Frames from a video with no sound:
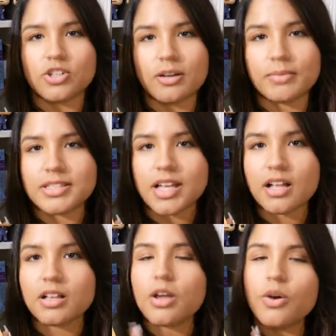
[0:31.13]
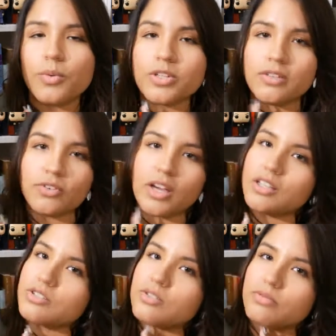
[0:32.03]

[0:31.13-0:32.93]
John Mandel, which if you guys